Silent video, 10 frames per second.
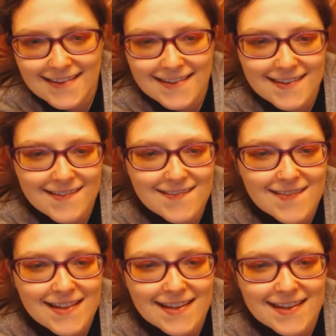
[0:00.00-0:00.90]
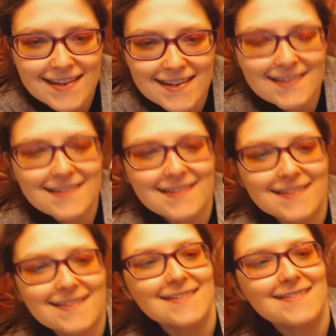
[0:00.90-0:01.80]
This is really
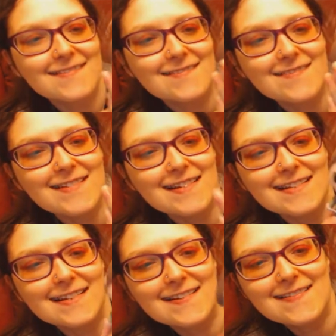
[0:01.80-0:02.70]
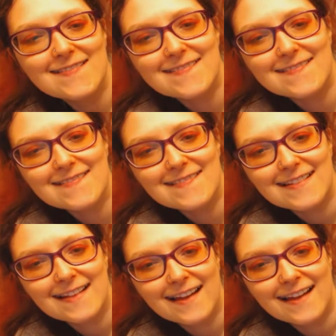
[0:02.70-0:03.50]
cute. It looks really cool.